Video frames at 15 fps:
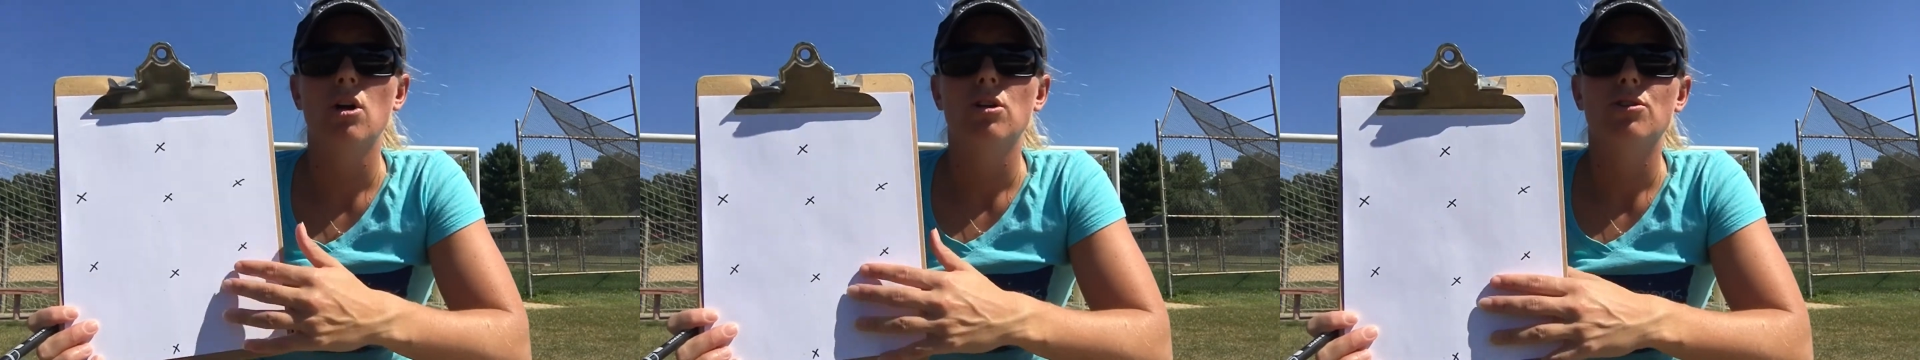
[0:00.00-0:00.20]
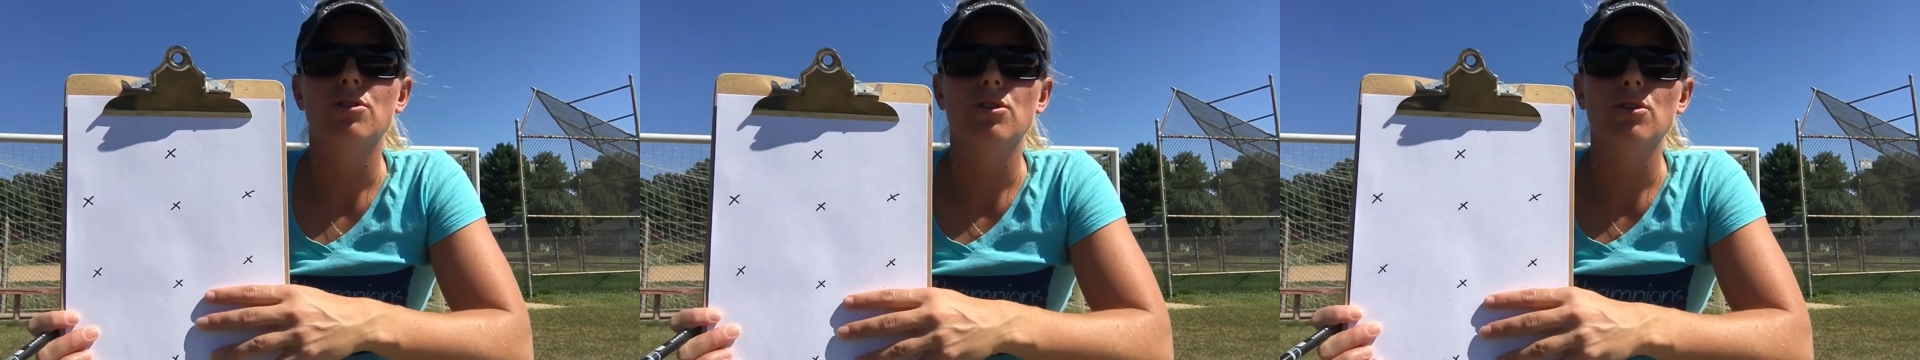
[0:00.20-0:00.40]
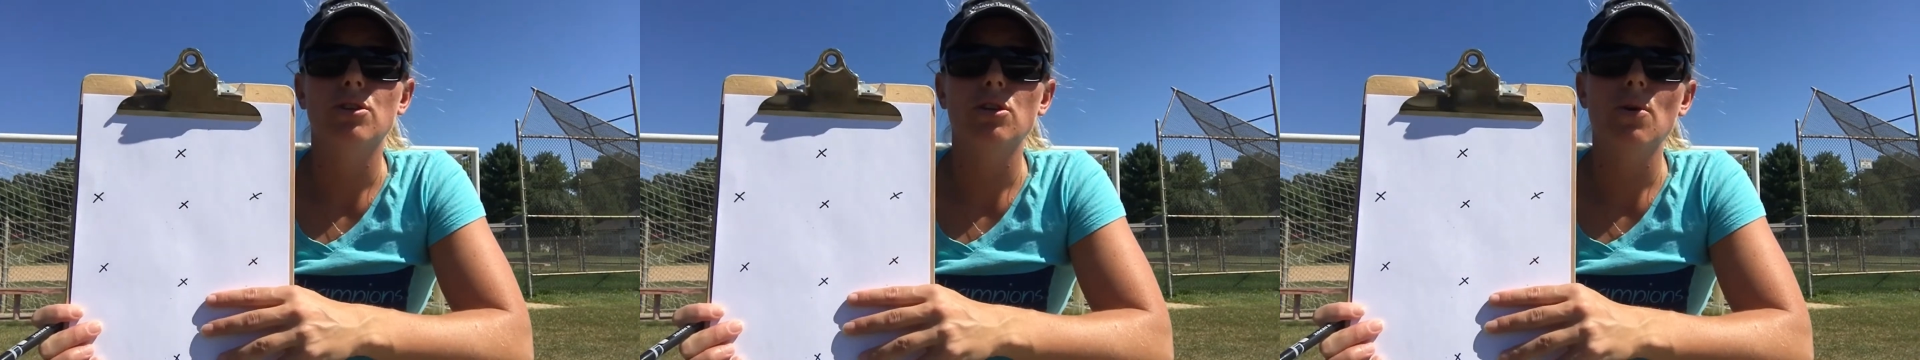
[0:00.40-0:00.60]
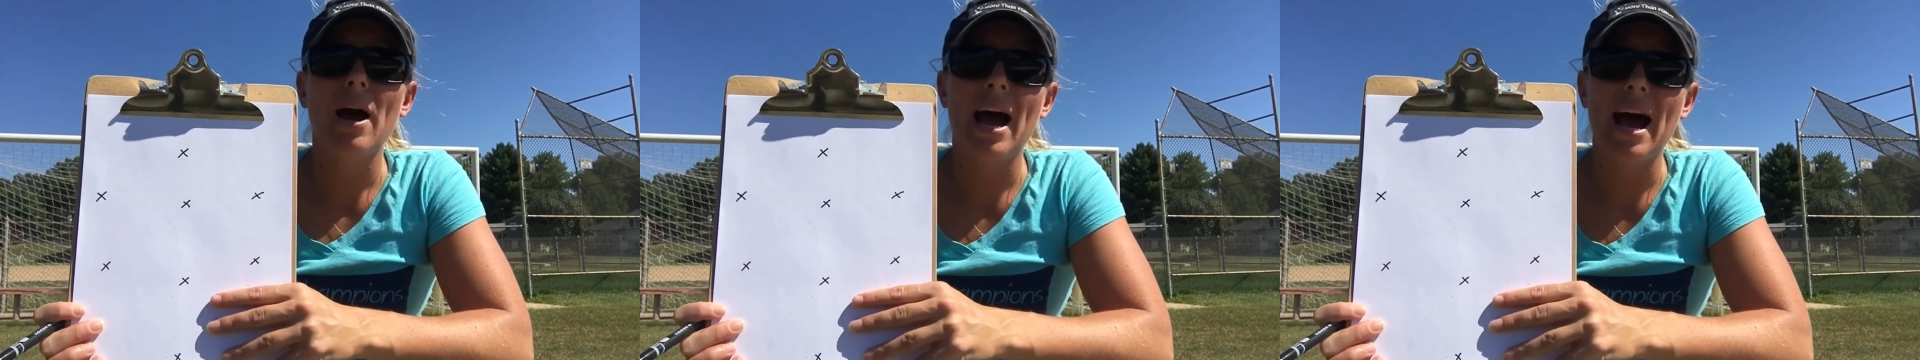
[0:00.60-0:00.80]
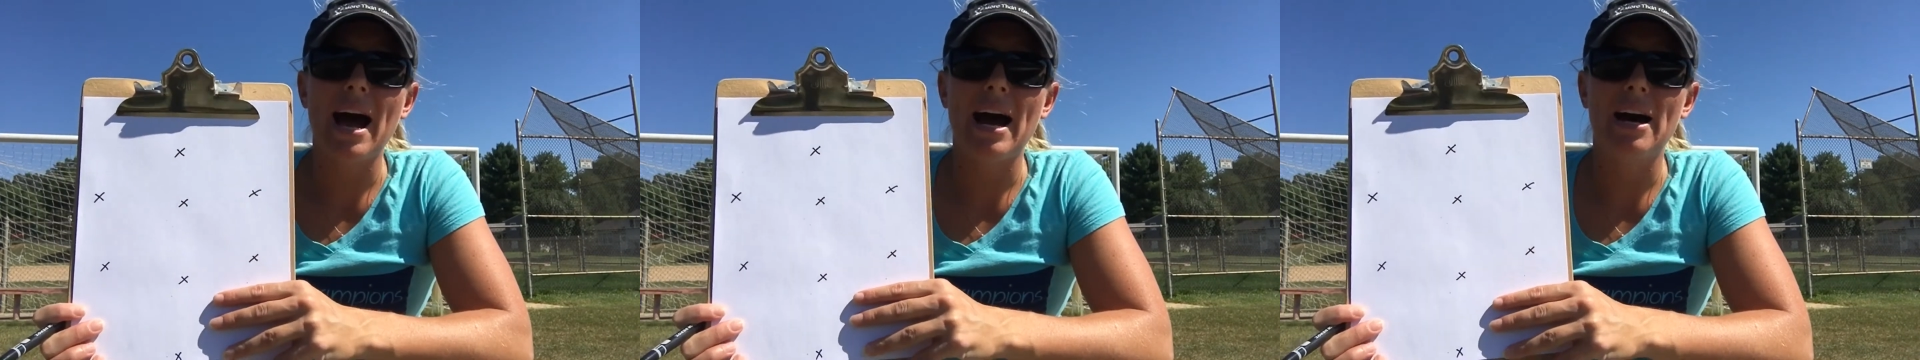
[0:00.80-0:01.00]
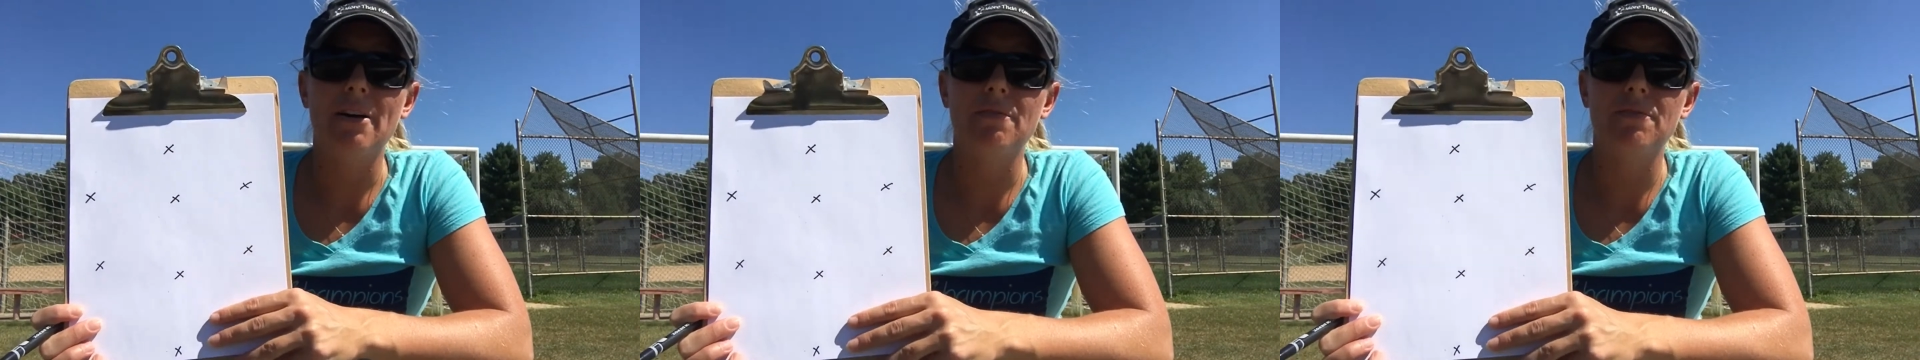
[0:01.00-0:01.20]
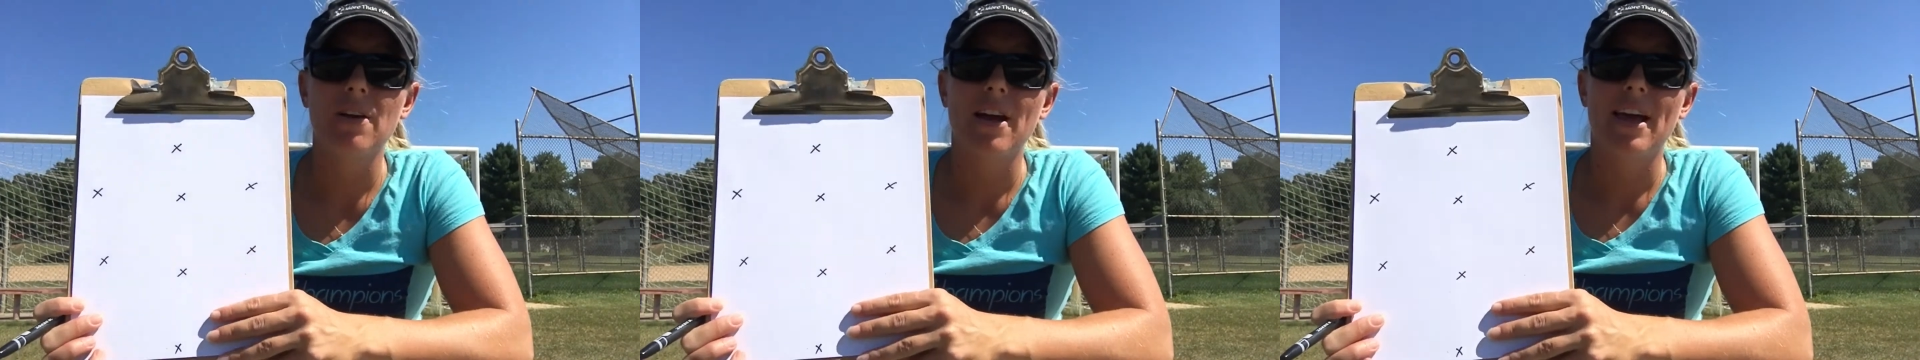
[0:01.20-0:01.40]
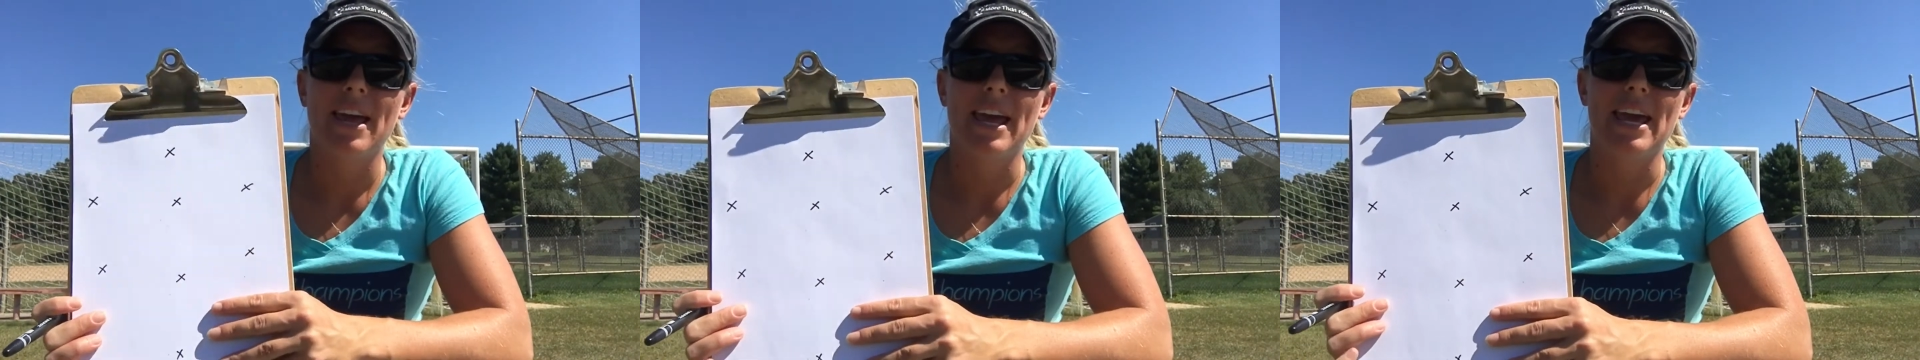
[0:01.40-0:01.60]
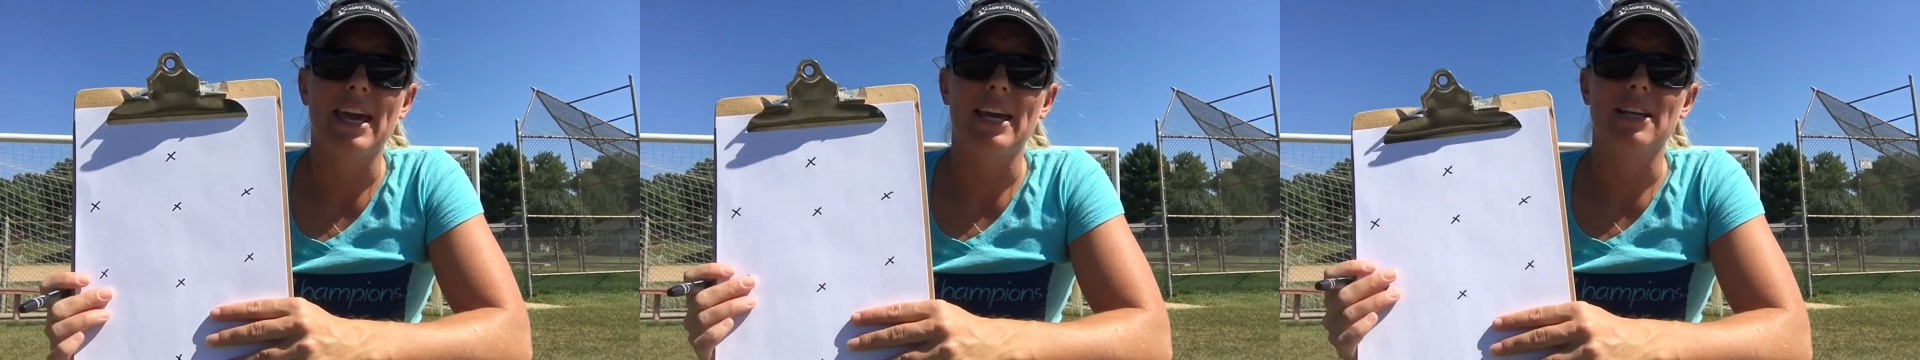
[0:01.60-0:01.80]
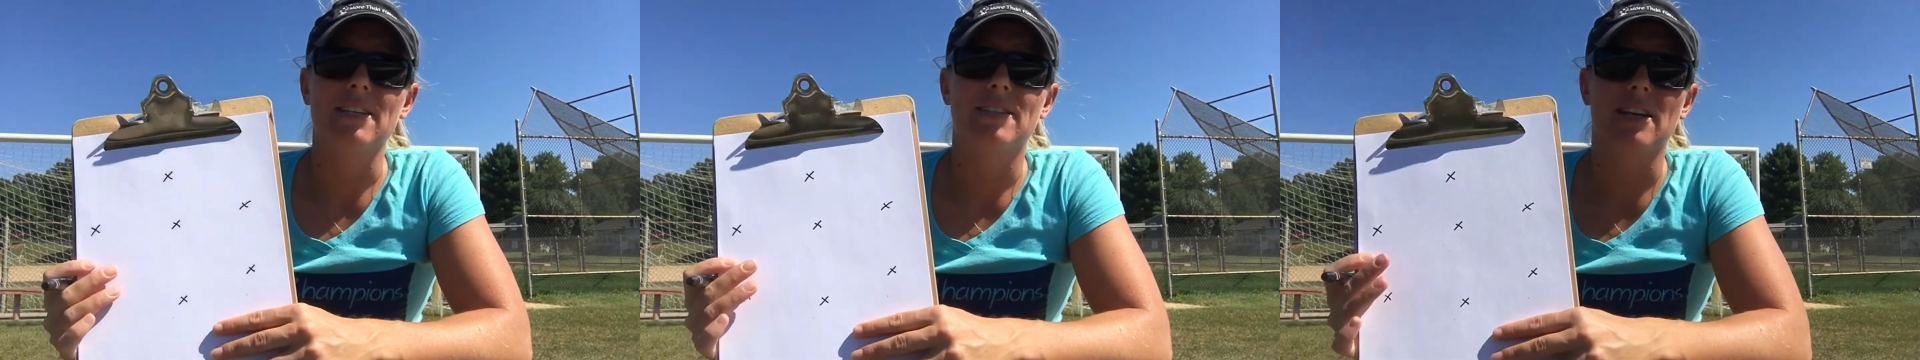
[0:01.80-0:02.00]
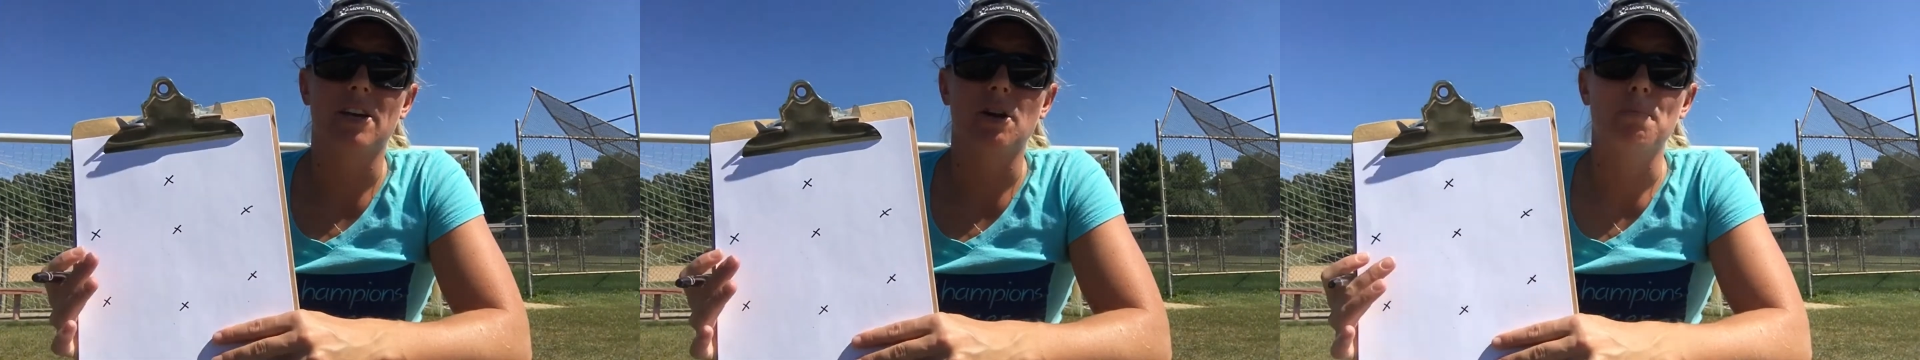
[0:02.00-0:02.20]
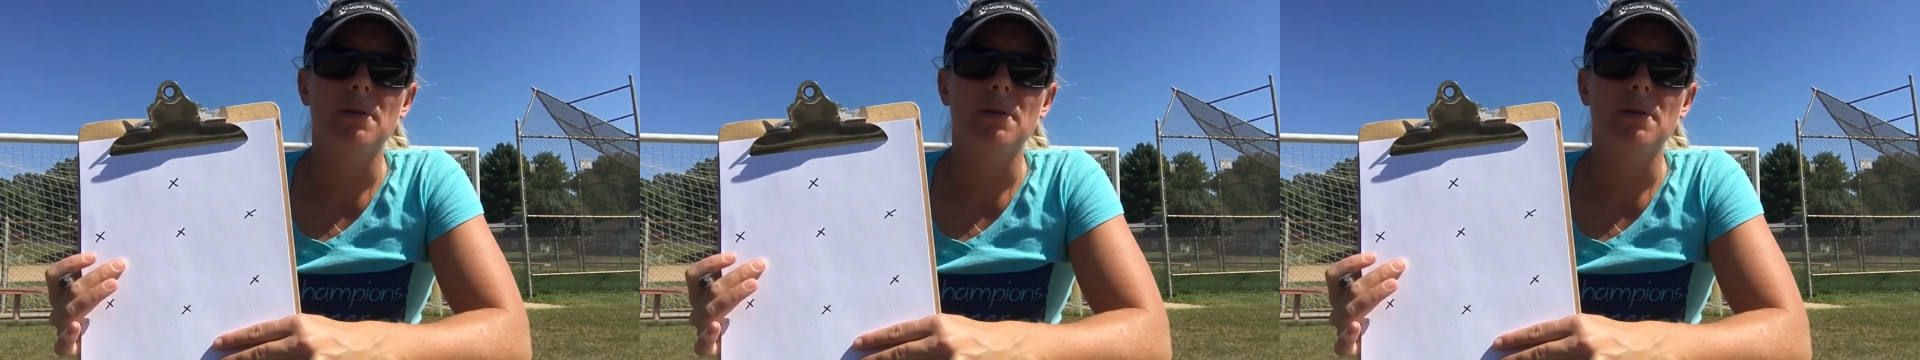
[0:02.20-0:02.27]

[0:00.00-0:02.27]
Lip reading: Do you have a center